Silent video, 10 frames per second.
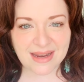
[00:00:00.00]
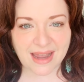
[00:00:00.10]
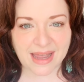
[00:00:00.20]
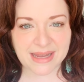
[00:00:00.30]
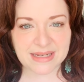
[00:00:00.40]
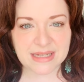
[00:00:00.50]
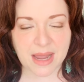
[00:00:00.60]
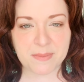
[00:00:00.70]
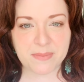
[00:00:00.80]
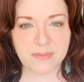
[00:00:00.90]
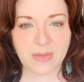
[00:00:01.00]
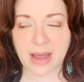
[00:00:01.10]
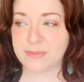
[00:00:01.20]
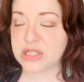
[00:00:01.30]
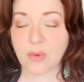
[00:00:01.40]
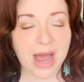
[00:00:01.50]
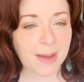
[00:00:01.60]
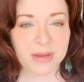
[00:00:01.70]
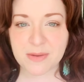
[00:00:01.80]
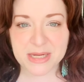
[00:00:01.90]
And I'm so
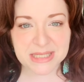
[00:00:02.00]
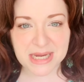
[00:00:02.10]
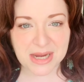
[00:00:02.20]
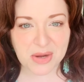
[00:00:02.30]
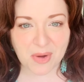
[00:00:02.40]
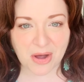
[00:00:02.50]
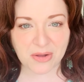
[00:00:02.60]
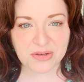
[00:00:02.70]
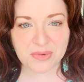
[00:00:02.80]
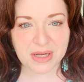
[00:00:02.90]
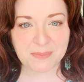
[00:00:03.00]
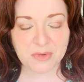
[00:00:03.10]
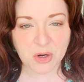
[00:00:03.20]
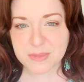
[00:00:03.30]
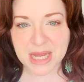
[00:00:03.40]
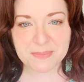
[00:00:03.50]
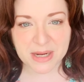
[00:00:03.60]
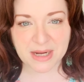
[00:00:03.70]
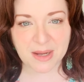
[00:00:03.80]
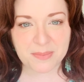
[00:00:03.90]
happy to be seeing you all doing curbside
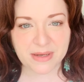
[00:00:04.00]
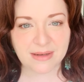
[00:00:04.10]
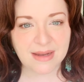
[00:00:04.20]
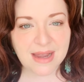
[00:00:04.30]
pickup and